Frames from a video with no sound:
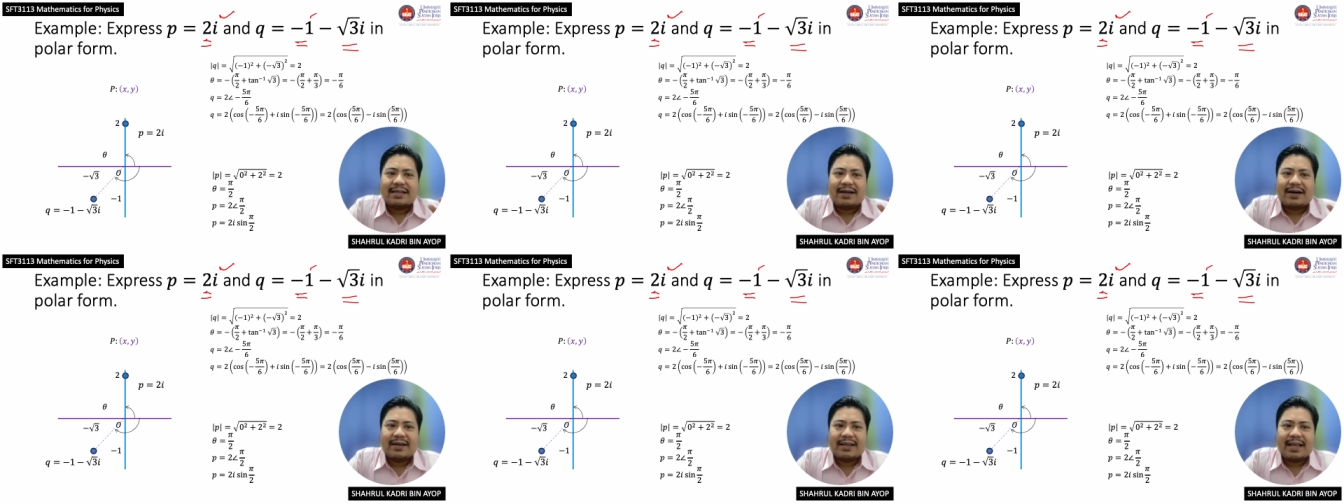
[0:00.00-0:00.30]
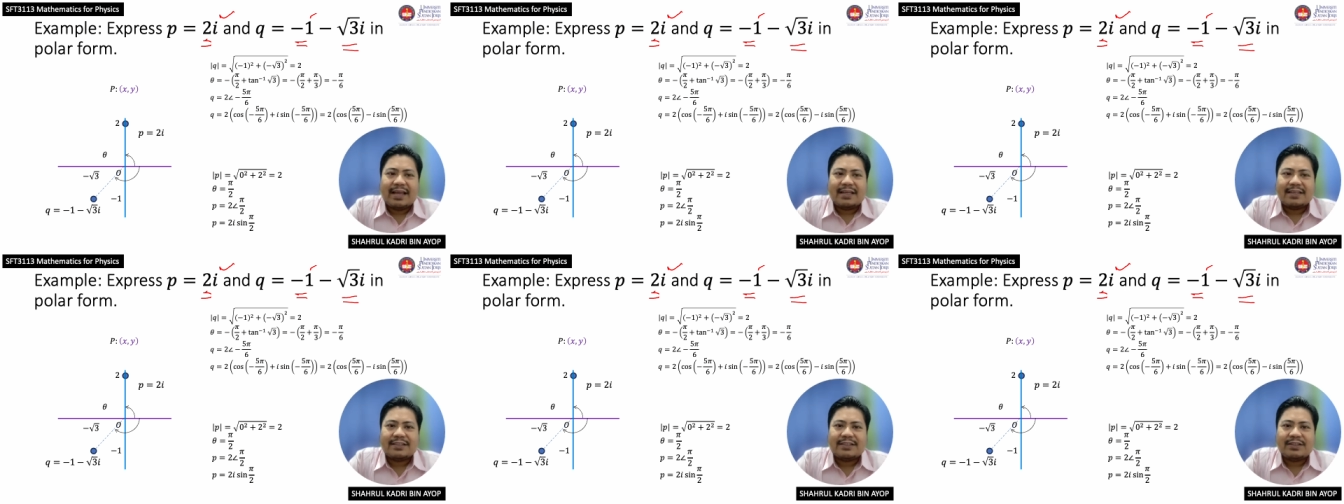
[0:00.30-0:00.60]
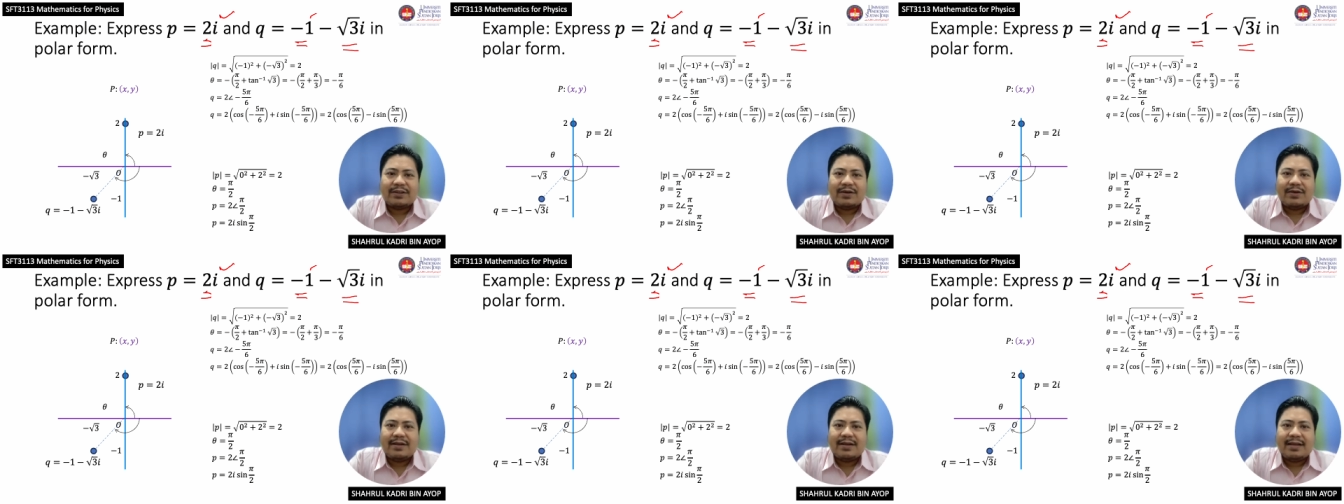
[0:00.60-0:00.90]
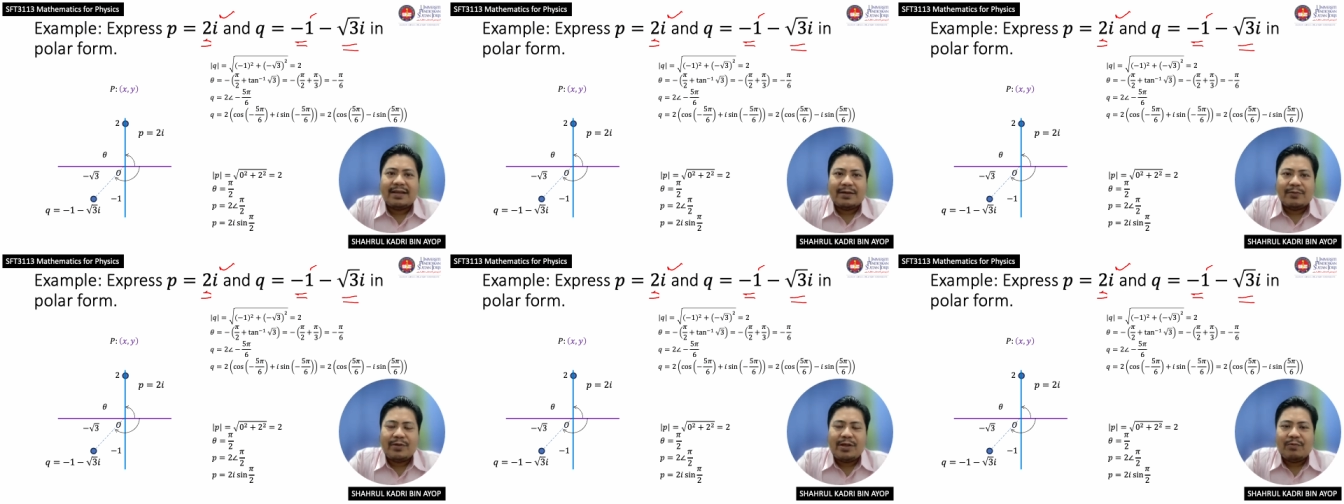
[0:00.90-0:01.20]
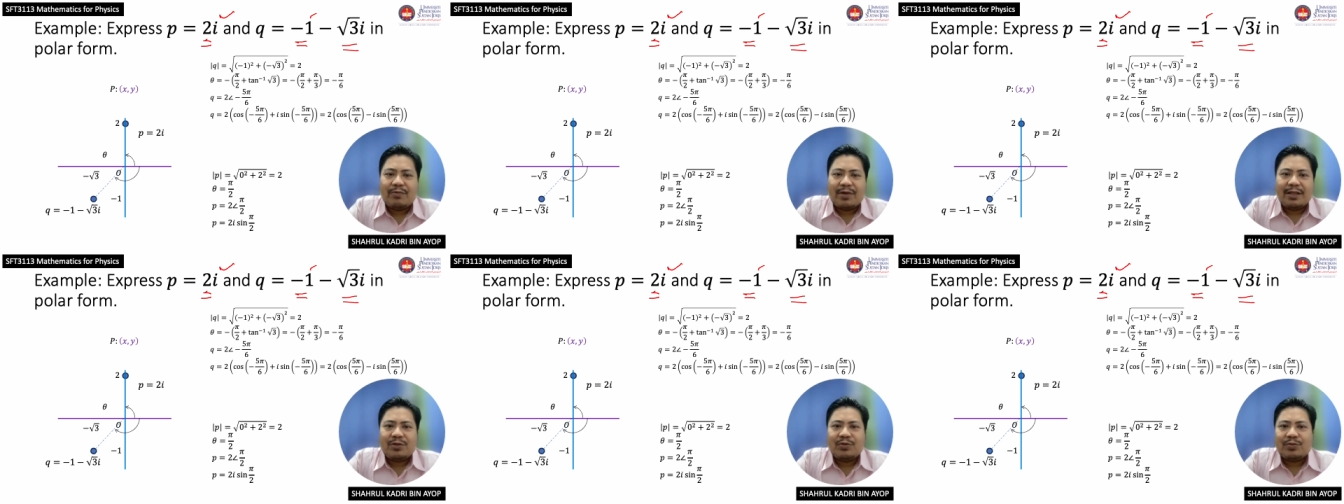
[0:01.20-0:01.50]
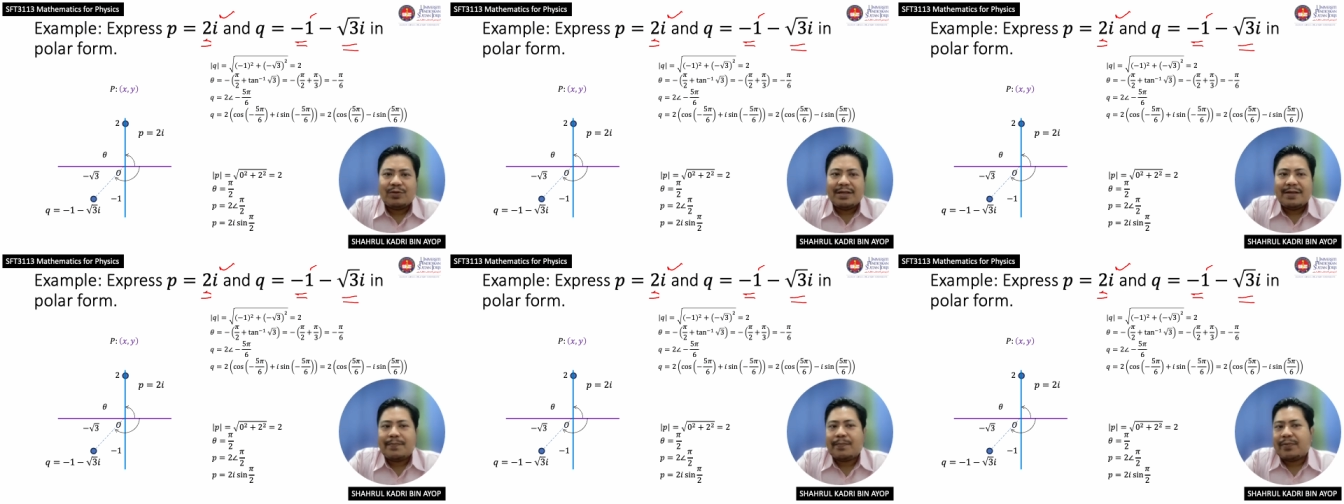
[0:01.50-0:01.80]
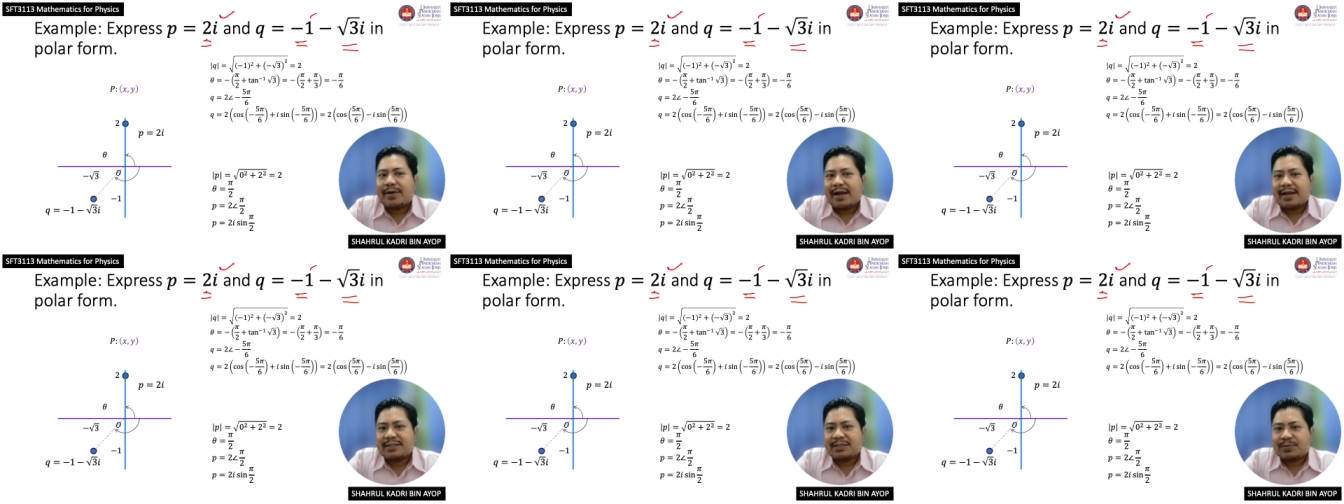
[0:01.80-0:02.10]
Okay, so we want to
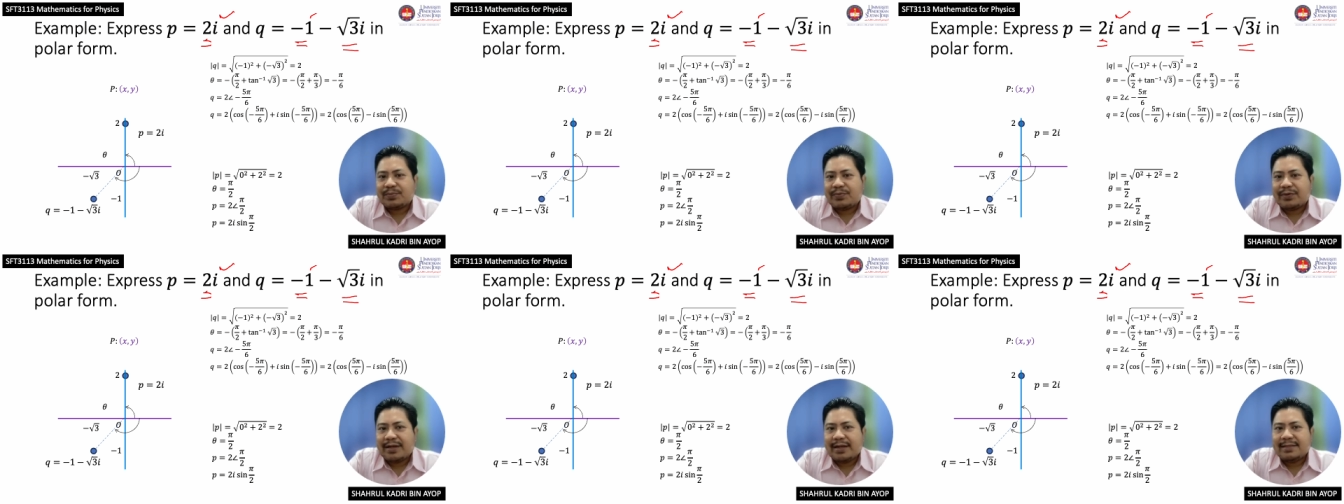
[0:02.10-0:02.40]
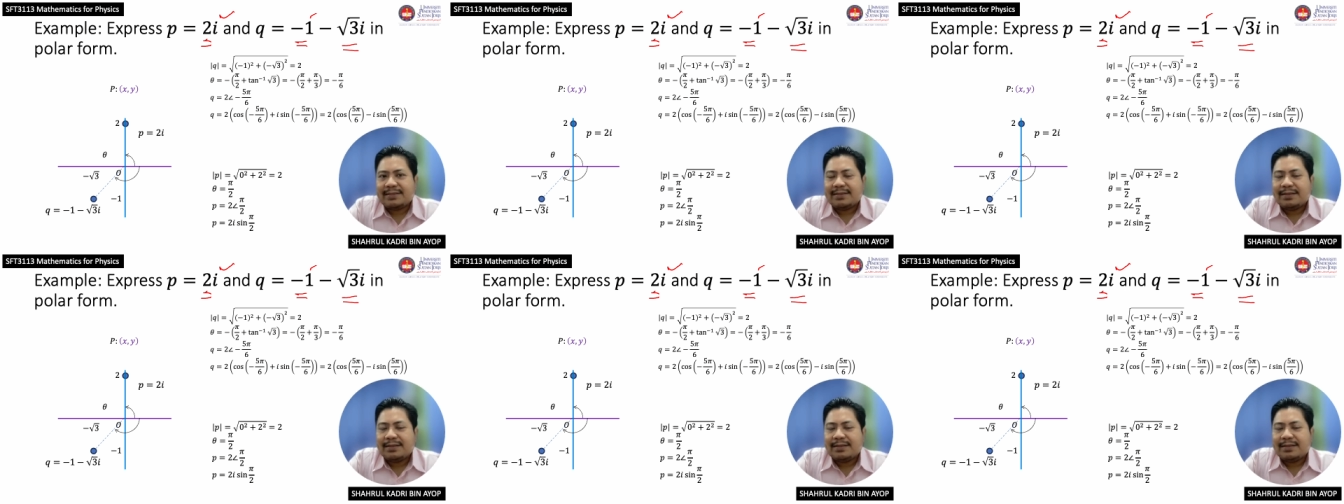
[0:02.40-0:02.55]
express